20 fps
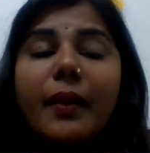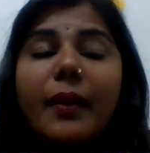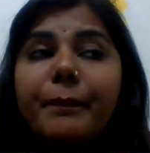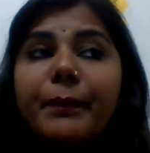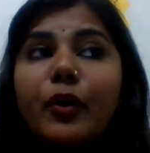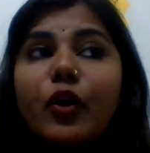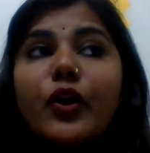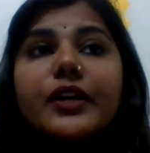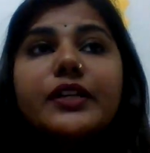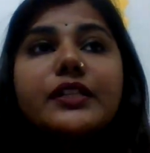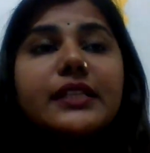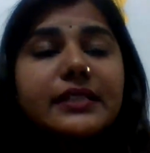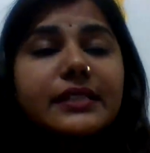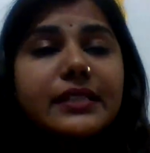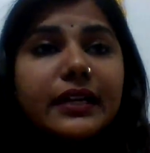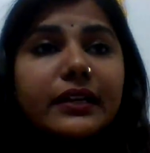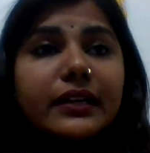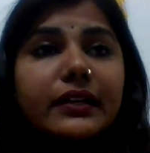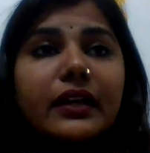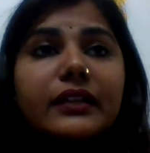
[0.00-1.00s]
employees,
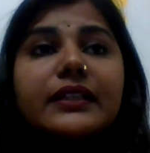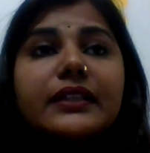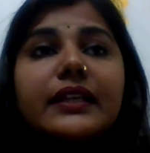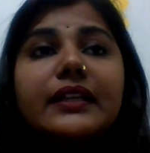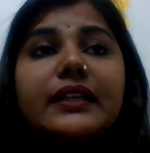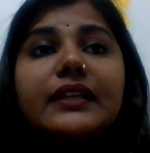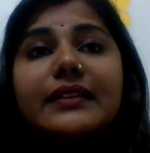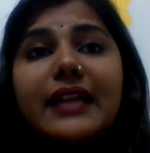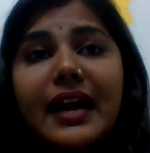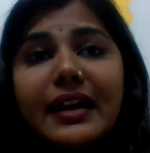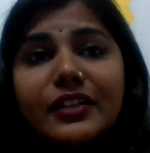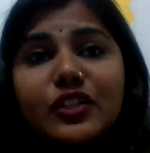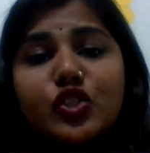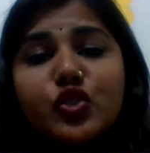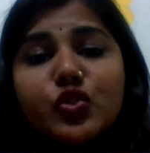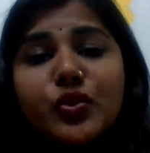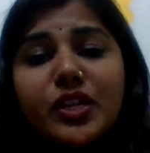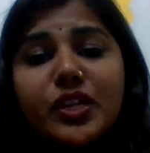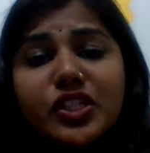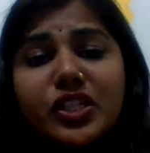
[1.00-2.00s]
etc., then in that
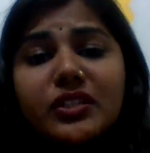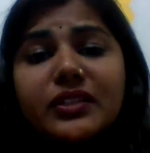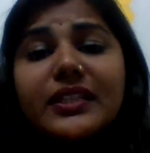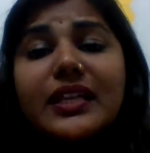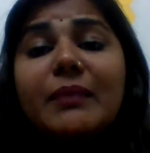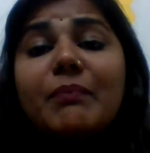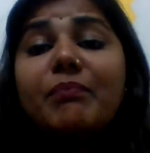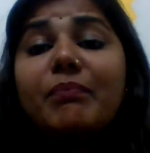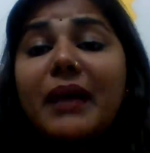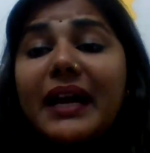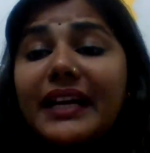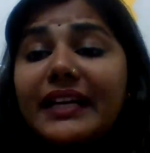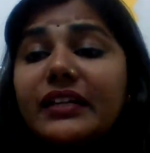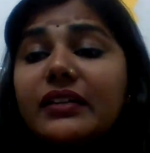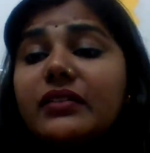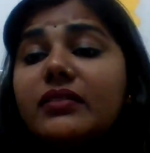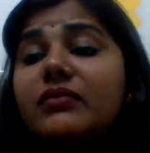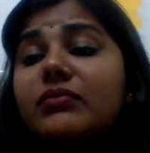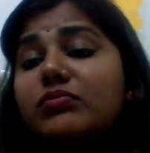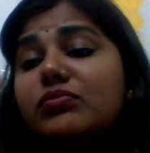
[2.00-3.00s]
situation they
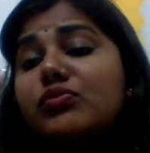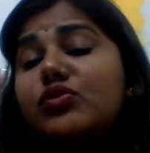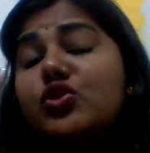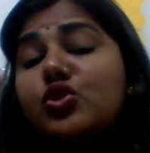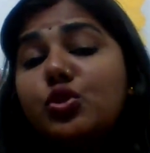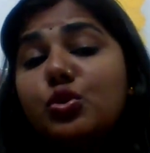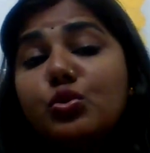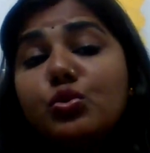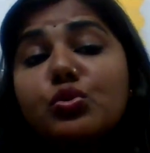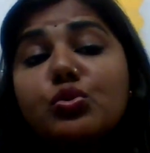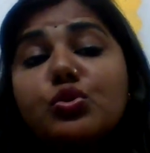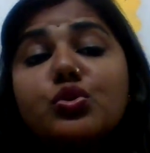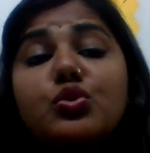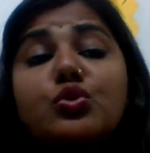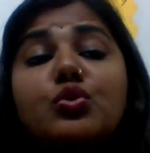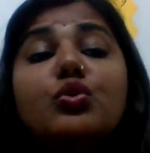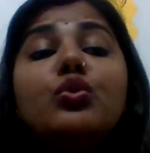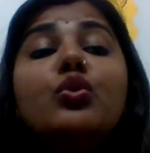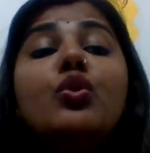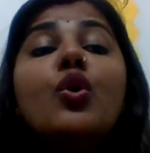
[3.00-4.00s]
might choose
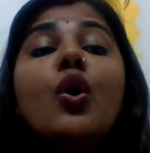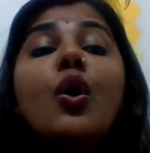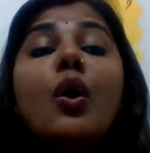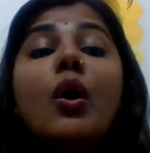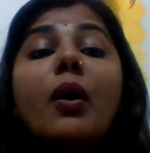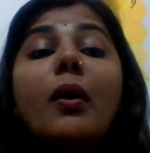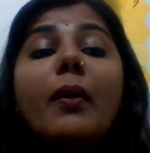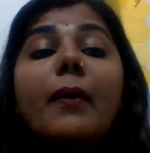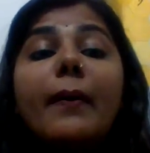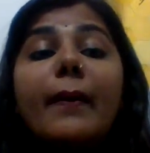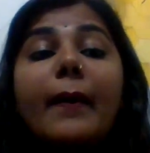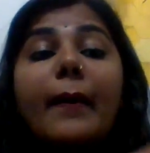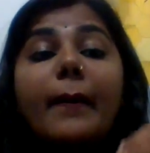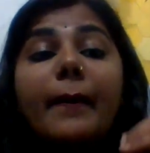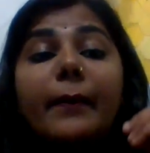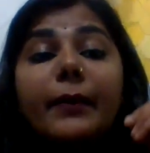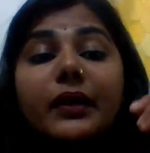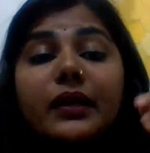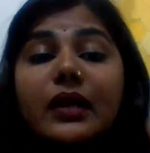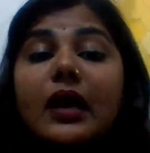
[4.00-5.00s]
to
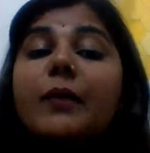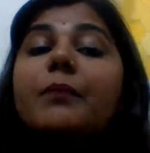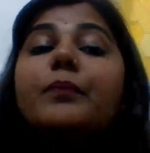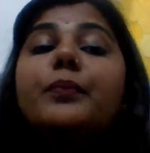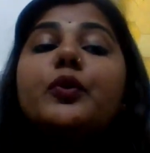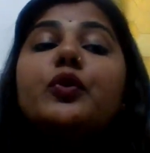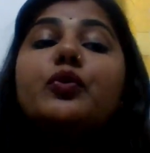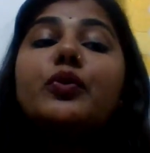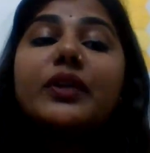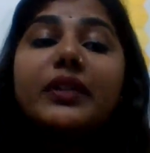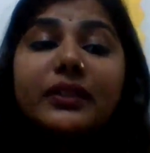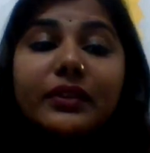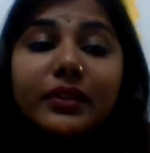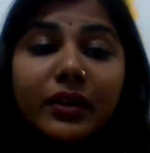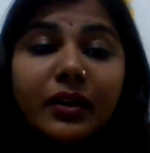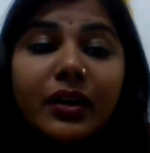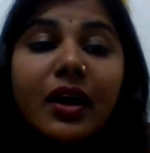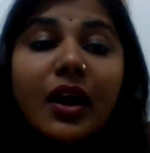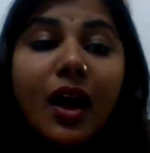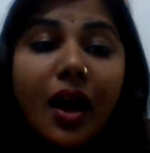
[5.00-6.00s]
dump you in
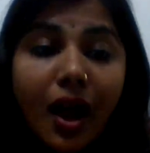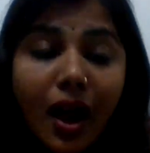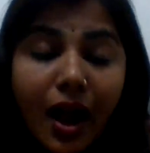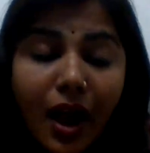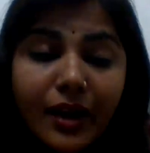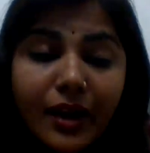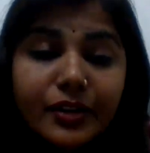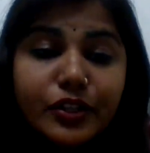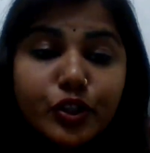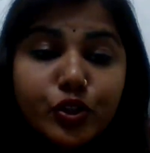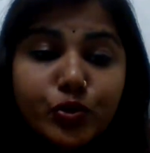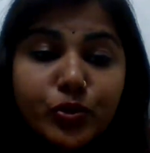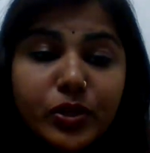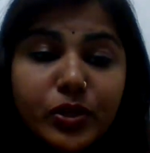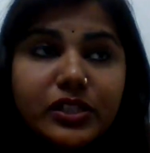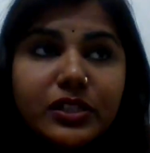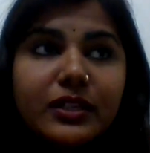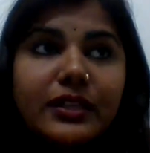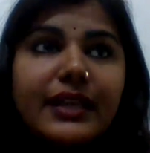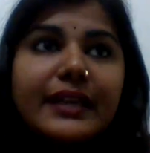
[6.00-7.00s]
the hard
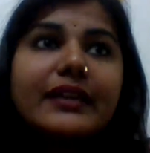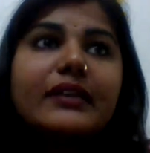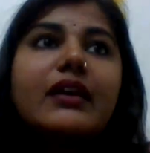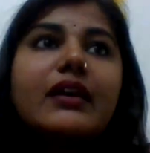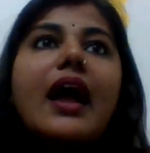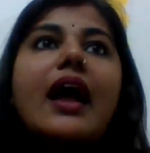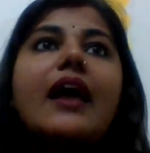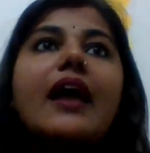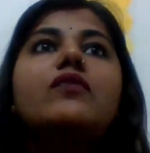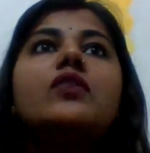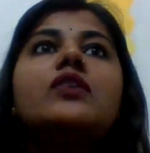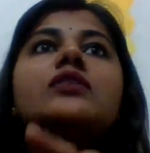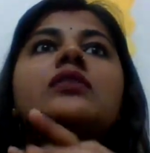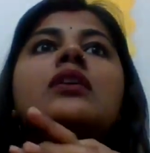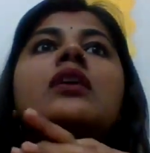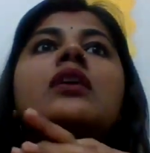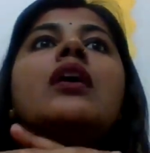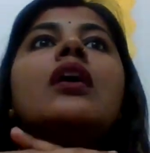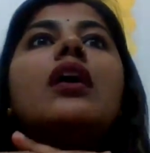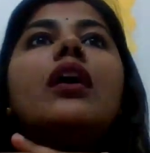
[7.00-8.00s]
situation. Like I
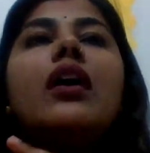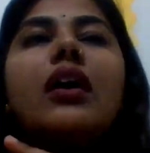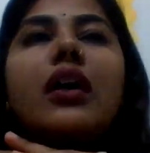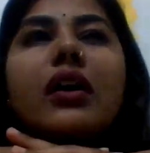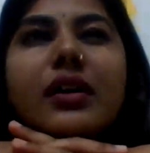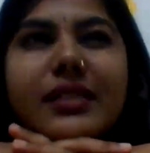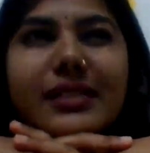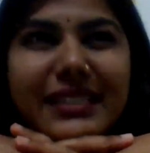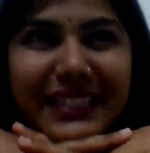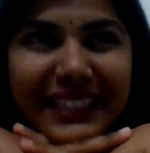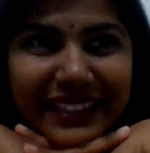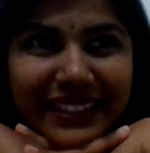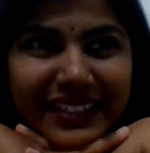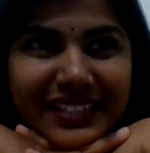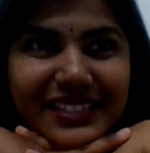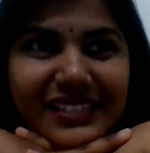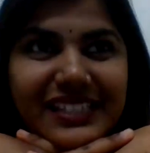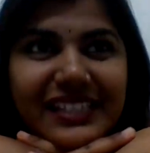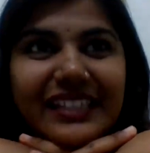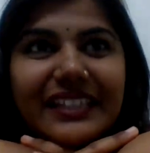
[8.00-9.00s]
was seeing
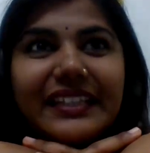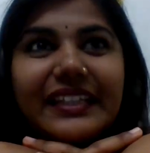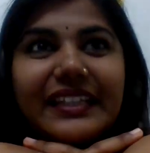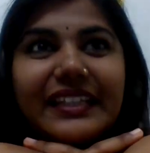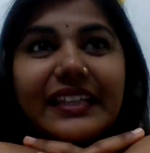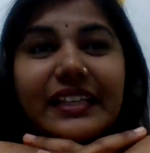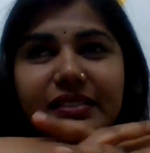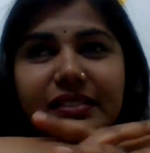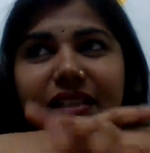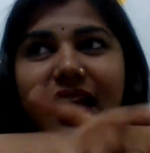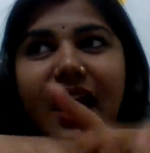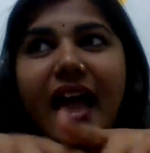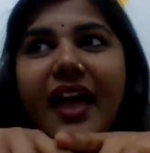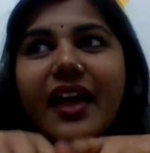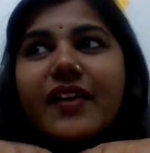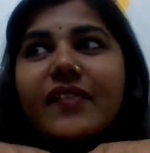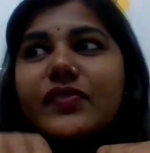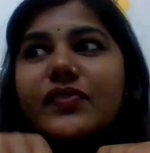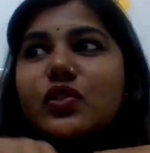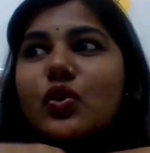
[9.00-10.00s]
a series.
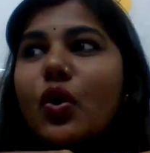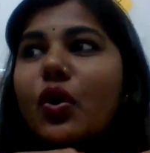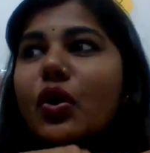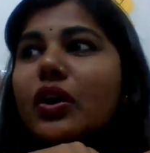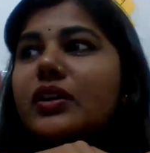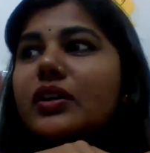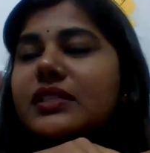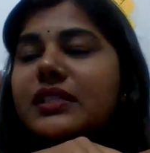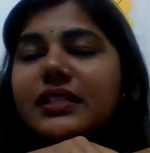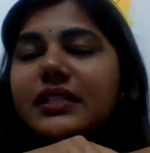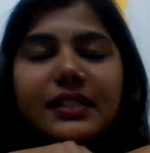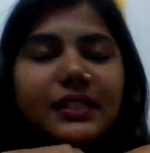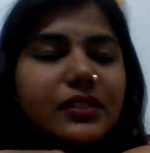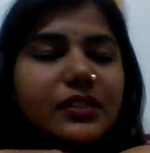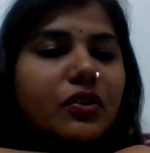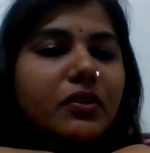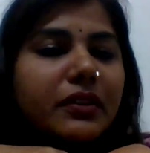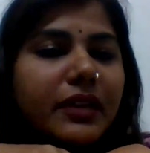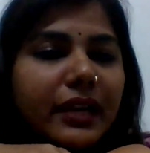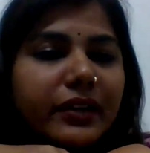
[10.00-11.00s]
I have saw a
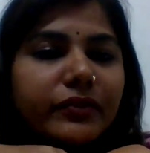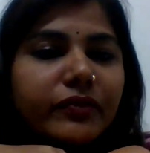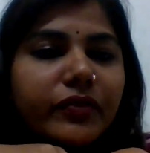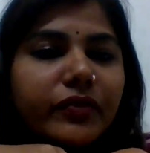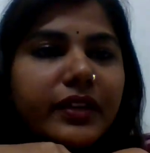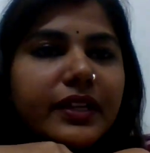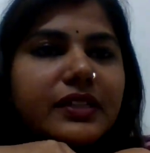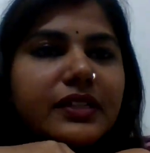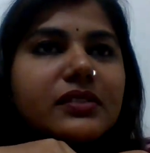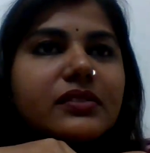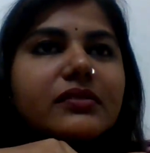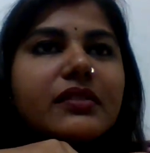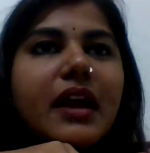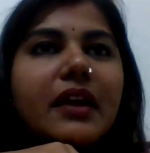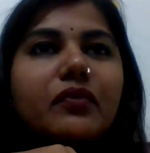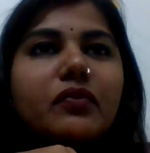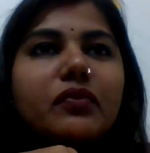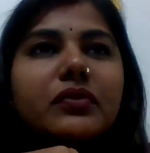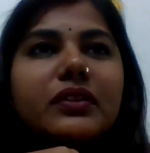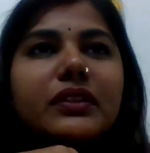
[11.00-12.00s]
series on Netflix
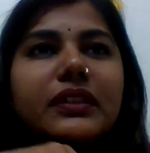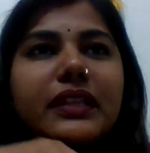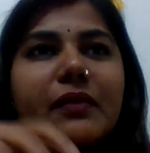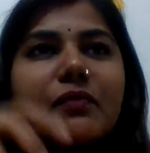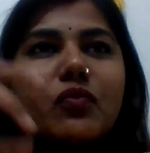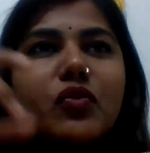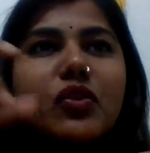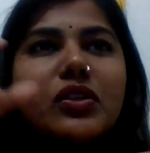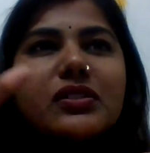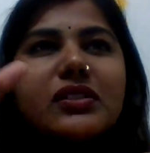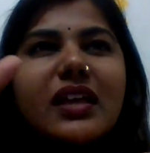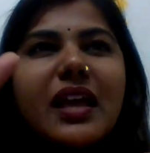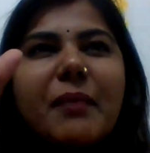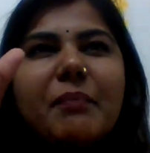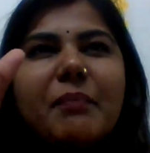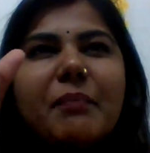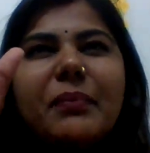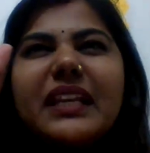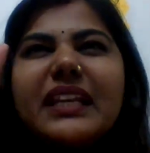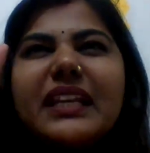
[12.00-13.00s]
that name was
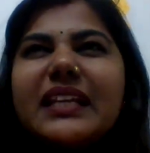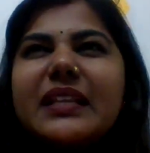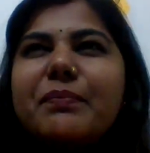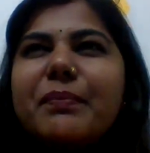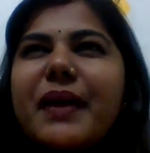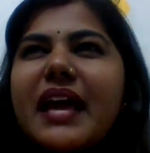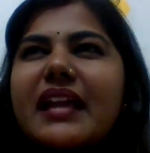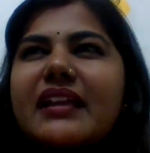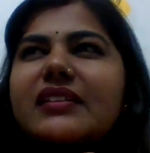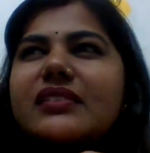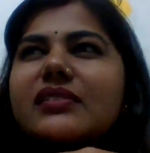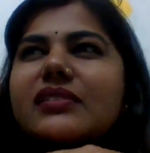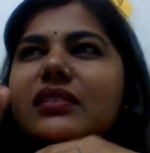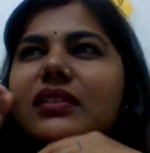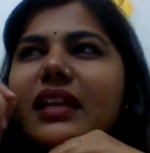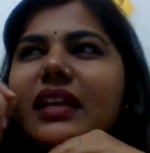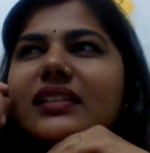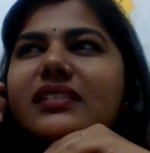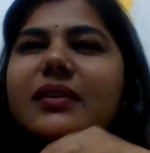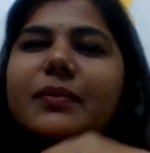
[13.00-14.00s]
Emily in
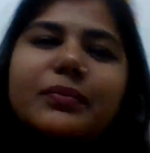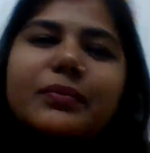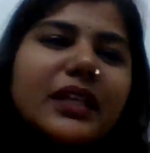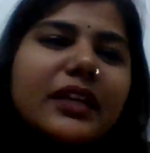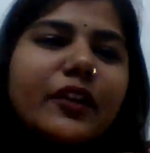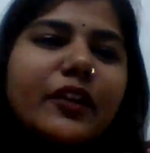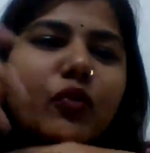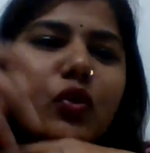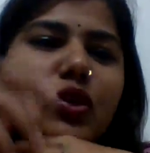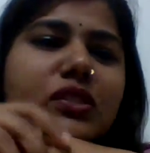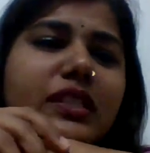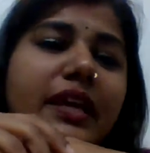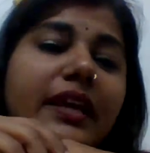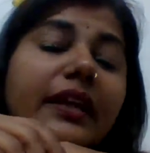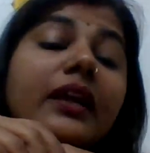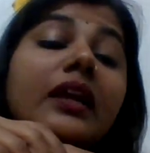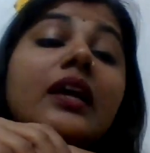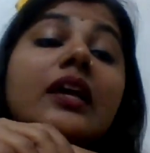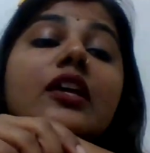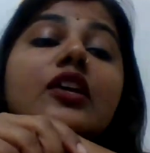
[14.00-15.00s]
Paris, like something it was
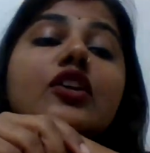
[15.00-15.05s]
there.